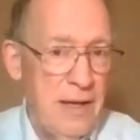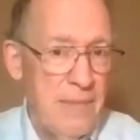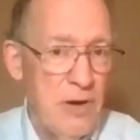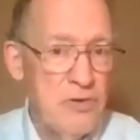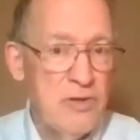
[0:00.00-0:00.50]

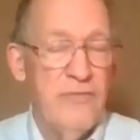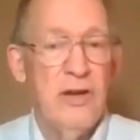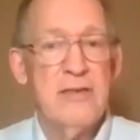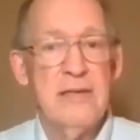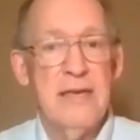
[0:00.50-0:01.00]
And most
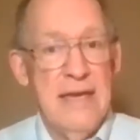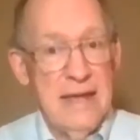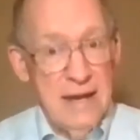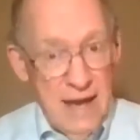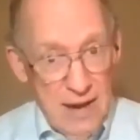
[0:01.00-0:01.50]
of us
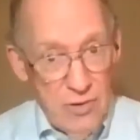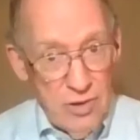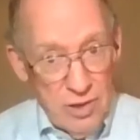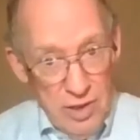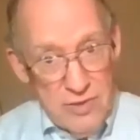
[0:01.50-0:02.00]
in
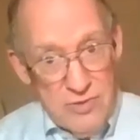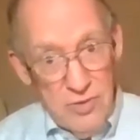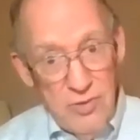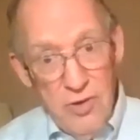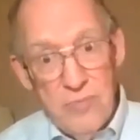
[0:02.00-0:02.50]
our
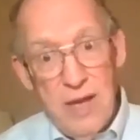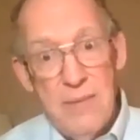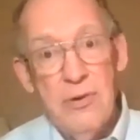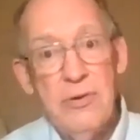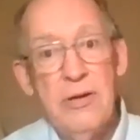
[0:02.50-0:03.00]
cluster home
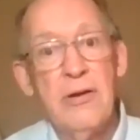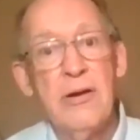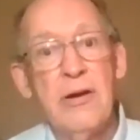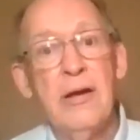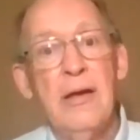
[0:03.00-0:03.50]
neighborhood
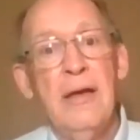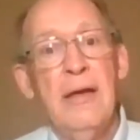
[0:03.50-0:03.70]
are